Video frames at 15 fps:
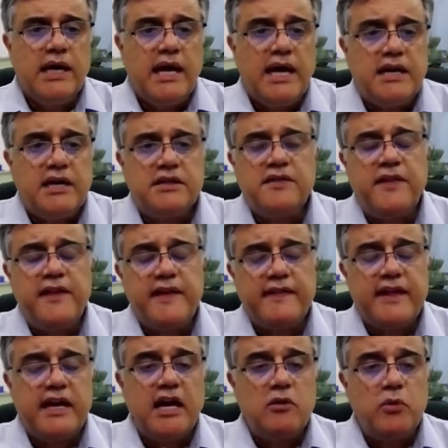Another thing
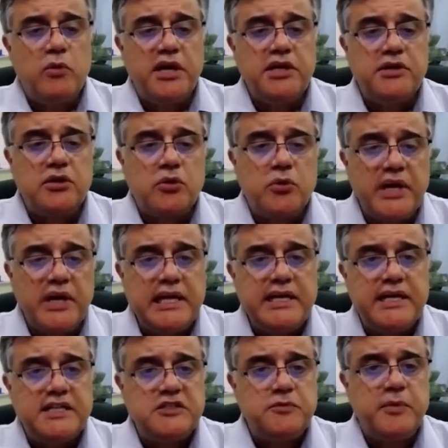that I wanted to quickly
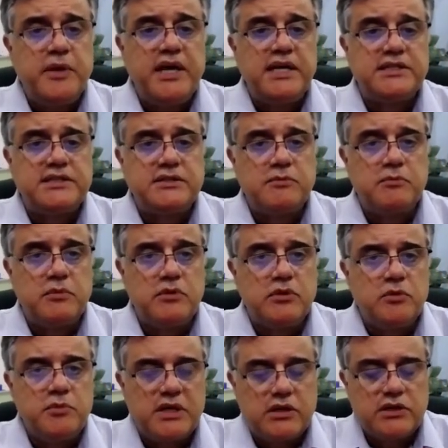touch base to,
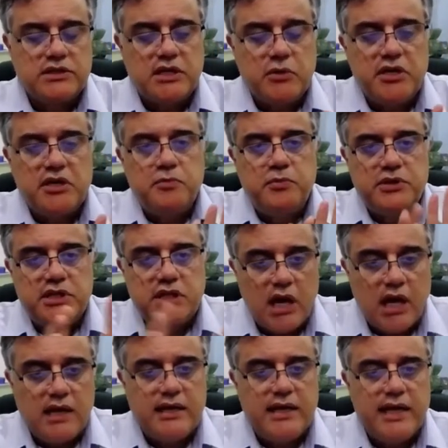because I wanted to put the
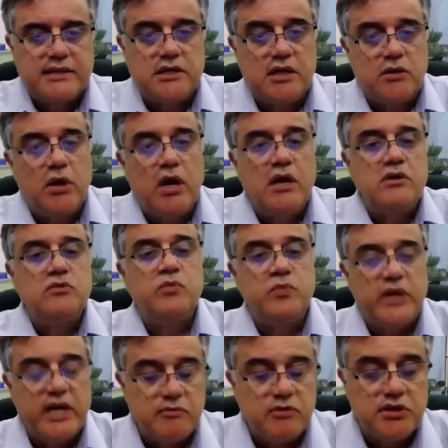context around
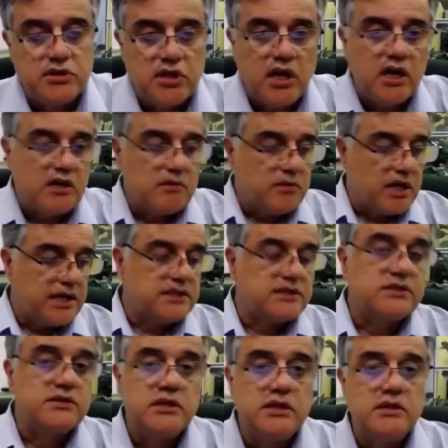what I'm going to talk about,
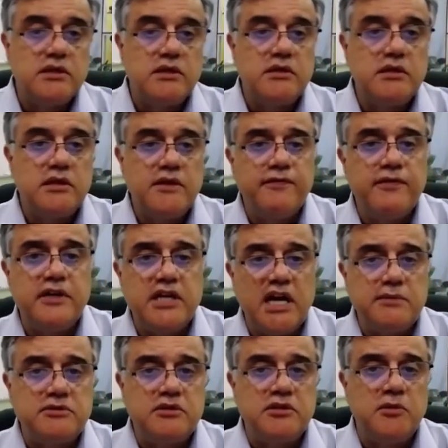is the different
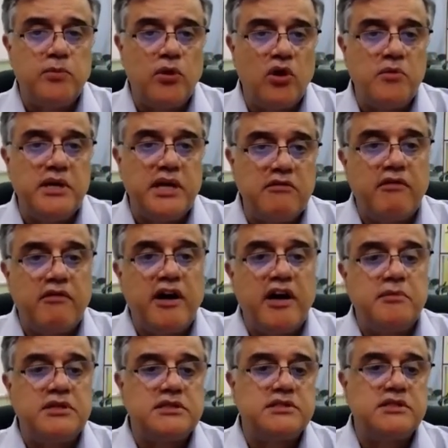types of deployment
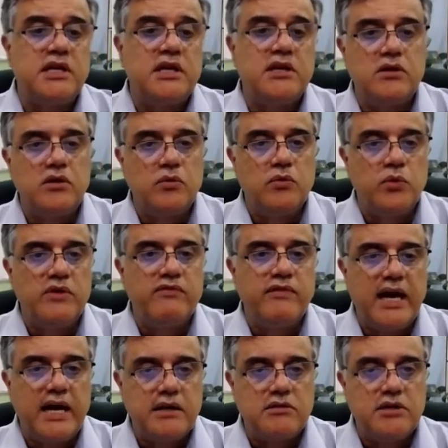environments that we've
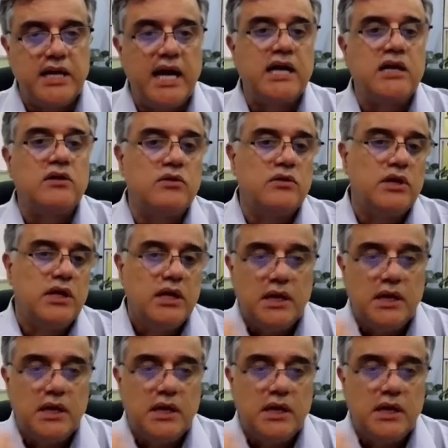had to tackle